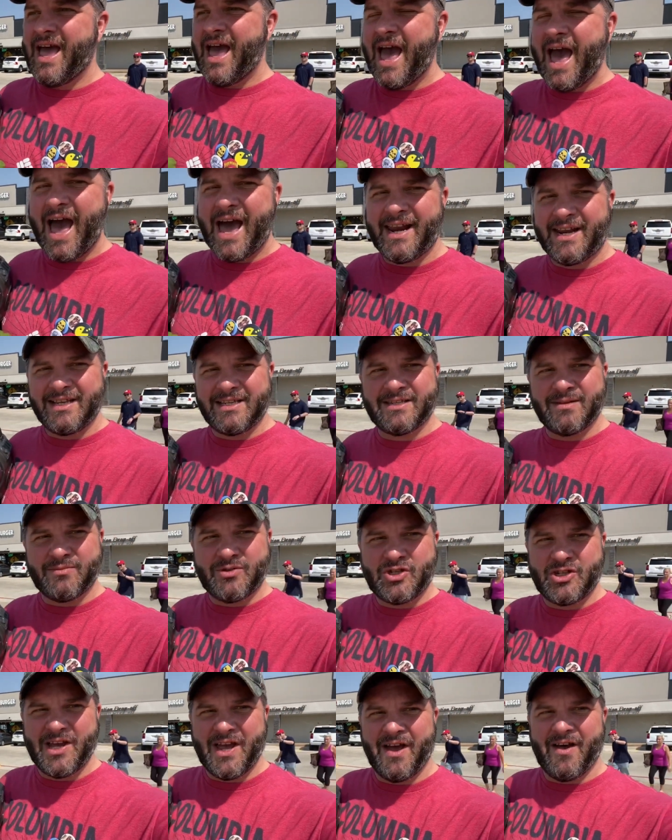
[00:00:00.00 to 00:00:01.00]
adding some
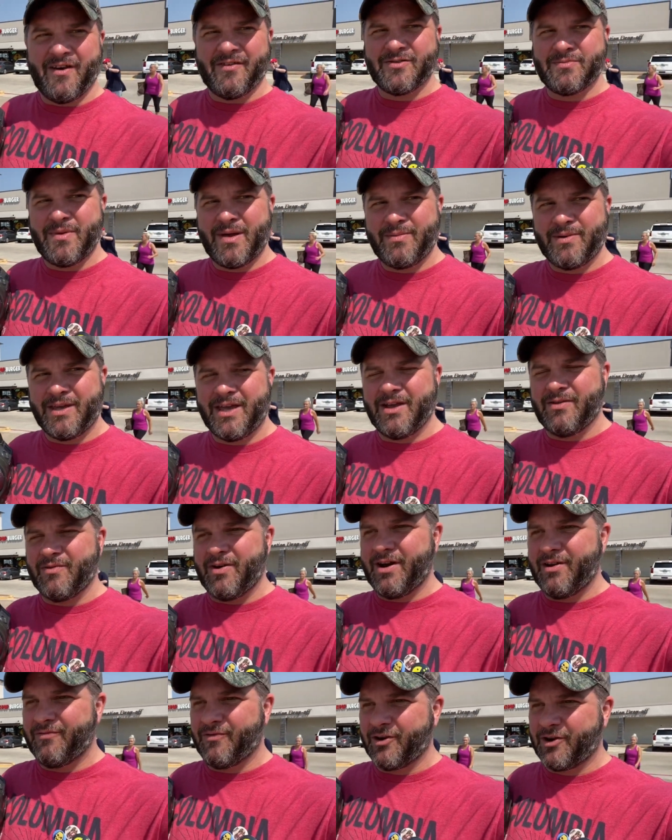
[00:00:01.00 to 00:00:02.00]
shelves, maybe getting
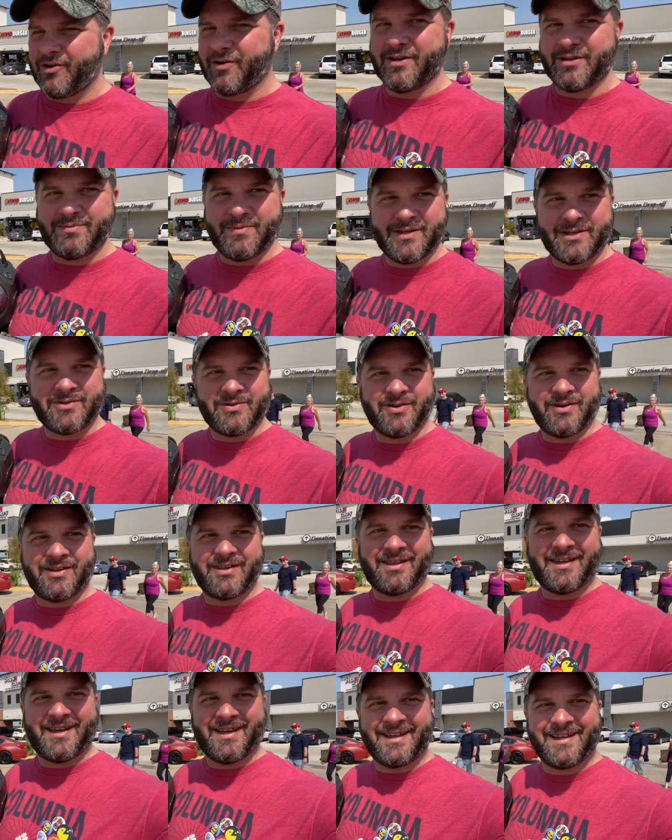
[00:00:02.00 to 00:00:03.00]
ready for Christmas sort of
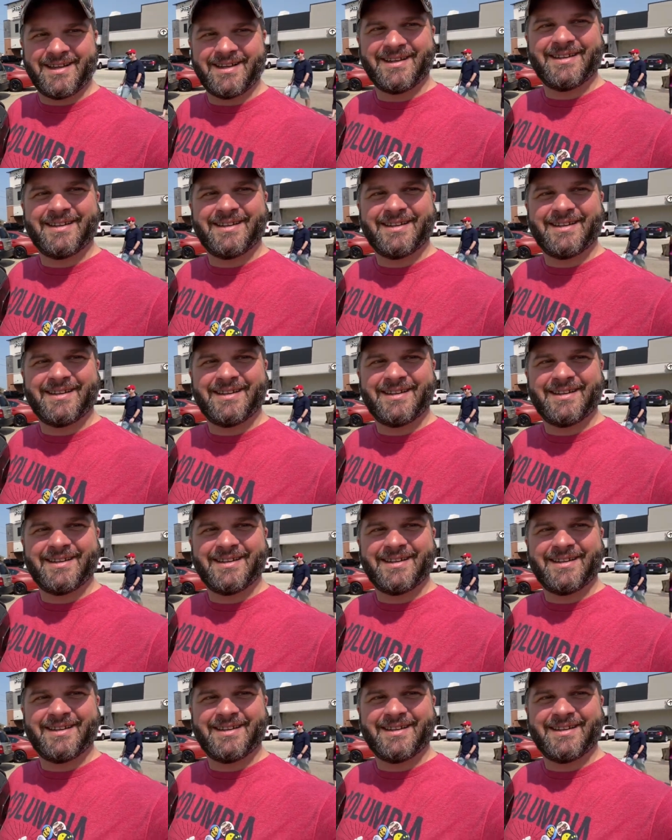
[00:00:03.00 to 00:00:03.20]
thing.